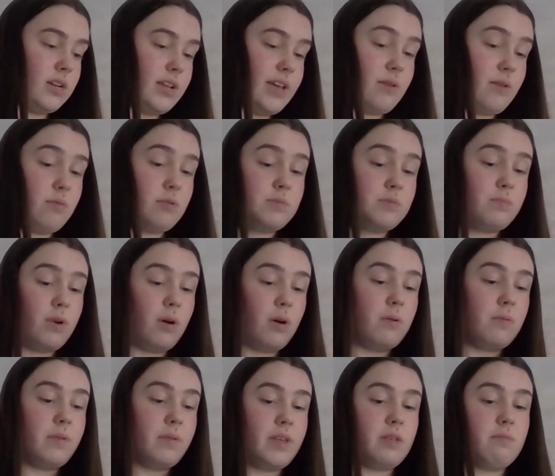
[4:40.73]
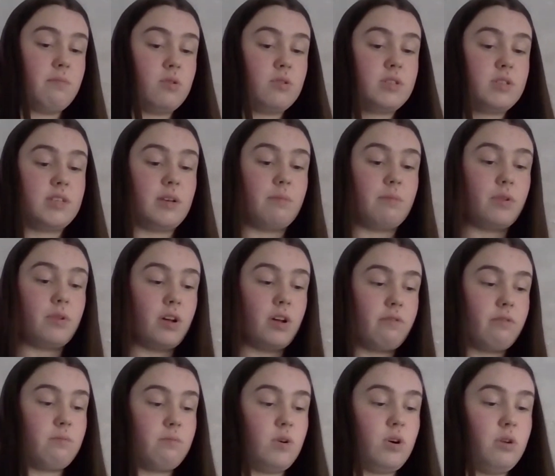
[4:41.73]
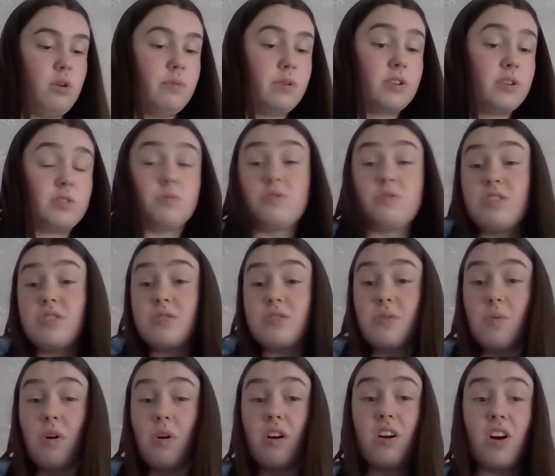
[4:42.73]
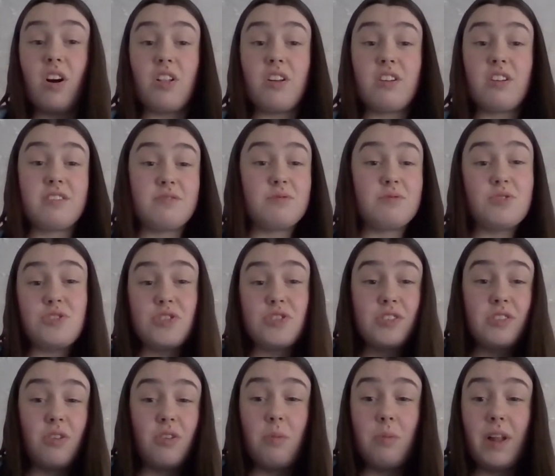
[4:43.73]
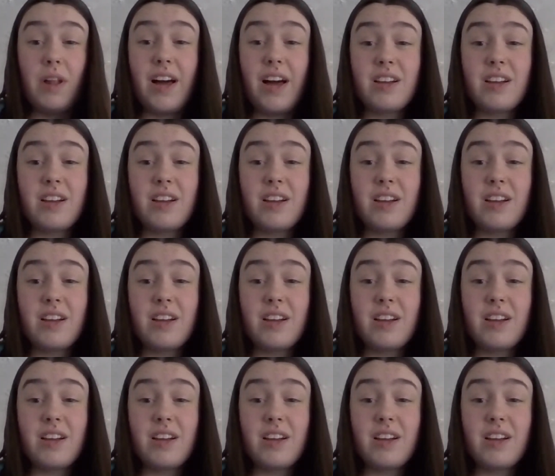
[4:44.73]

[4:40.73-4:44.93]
It was probably the most simple out of them all because it was just the one colour. It was just all black.